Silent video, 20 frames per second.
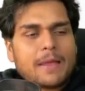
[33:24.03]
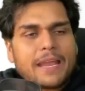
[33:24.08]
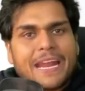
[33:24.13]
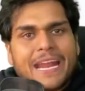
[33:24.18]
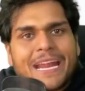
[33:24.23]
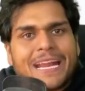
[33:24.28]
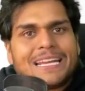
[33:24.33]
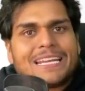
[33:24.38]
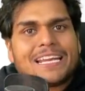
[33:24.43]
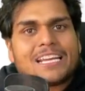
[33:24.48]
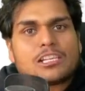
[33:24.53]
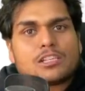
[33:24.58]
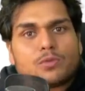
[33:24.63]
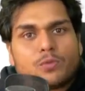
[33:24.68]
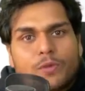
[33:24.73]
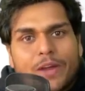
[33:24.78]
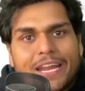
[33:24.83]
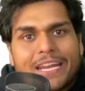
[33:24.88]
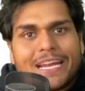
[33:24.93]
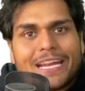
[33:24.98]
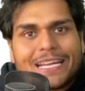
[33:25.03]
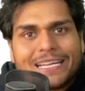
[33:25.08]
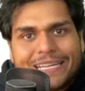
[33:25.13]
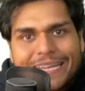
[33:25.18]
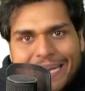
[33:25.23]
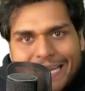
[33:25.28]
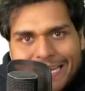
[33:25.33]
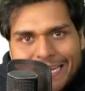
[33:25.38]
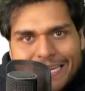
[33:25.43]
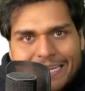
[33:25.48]
it is very
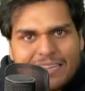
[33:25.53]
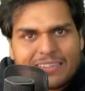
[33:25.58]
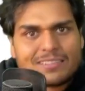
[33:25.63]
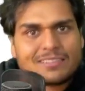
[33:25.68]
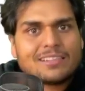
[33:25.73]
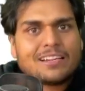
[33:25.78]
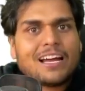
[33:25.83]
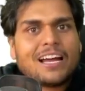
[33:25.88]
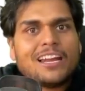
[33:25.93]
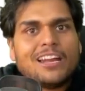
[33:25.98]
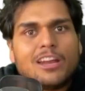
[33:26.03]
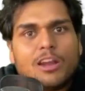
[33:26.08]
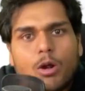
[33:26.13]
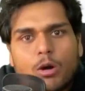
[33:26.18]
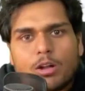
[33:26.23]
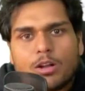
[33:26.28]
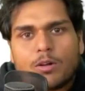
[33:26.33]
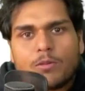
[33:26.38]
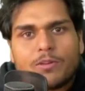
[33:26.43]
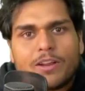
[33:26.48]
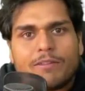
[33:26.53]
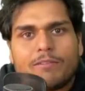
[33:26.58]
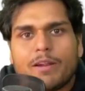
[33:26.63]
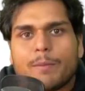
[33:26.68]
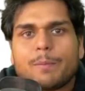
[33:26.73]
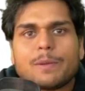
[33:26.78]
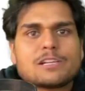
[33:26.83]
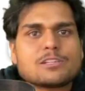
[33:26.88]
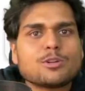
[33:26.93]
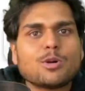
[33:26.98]
tedious. A lot of
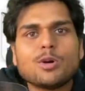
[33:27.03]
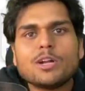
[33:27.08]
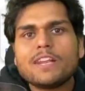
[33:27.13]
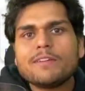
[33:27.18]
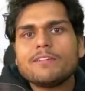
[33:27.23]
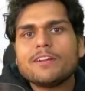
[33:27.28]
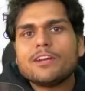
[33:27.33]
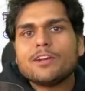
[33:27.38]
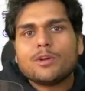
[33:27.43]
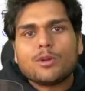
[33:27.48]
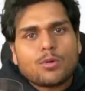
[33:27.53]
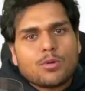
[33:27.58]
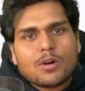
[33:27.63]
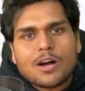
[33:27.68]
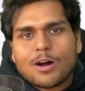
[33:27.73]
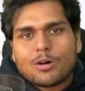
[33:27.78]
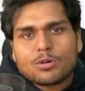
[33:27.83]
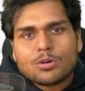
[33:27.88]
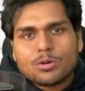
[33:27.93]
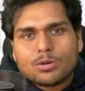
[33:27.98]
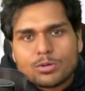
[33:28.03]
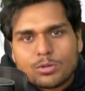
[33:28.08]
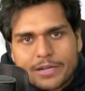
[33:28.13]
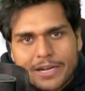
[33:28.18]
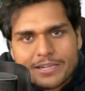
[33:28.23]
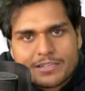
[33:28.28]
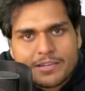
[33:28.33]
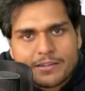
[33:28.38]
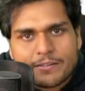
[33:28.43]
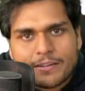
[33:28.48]
developers don't even know how to do
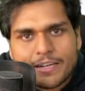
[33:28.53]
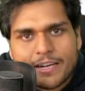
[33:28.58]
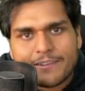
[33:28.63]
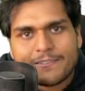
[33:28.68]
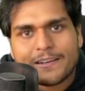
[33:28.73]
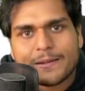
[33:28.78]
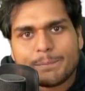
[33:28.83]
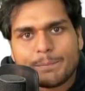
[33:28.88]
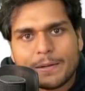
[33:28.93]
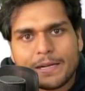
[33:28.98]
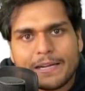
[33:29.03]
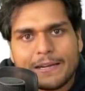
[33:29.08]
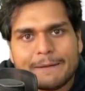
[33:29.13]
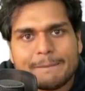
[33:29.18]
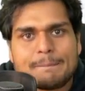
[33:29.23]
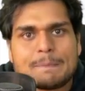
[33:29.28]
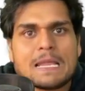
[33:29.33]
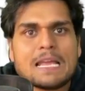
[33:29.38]
test driven development.